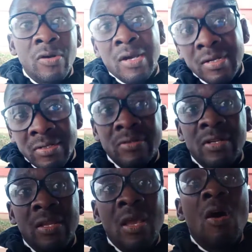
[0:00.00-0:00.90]
to your country
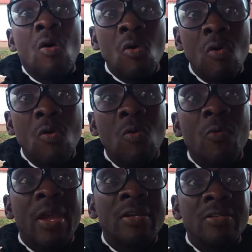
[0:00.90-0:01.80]
Oh,
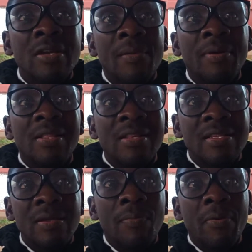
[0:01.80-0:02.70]
we are talking about the
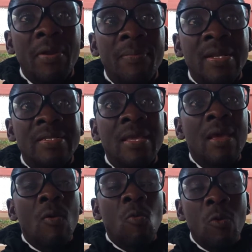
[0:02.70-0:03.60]
disappointments
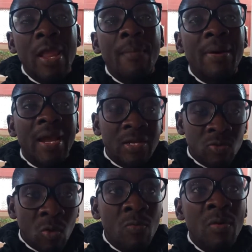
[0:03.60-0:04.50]
whereby at
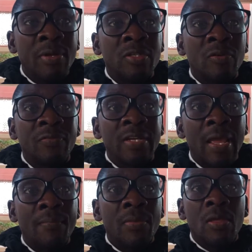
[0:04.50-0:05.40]
one moment of
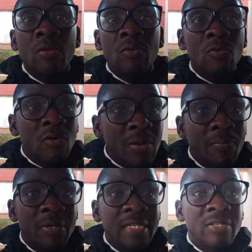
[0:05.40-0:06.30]
time you
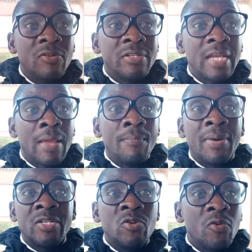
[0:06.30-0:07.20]
deported to your time
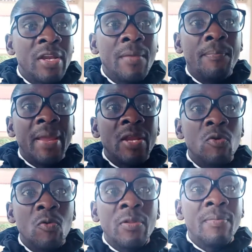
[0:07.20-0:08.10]
but you already paid
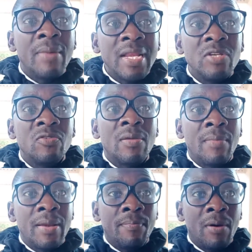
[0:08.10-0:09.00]
all the money to the
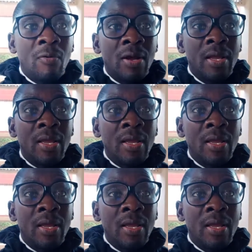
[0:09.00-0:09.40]
manpower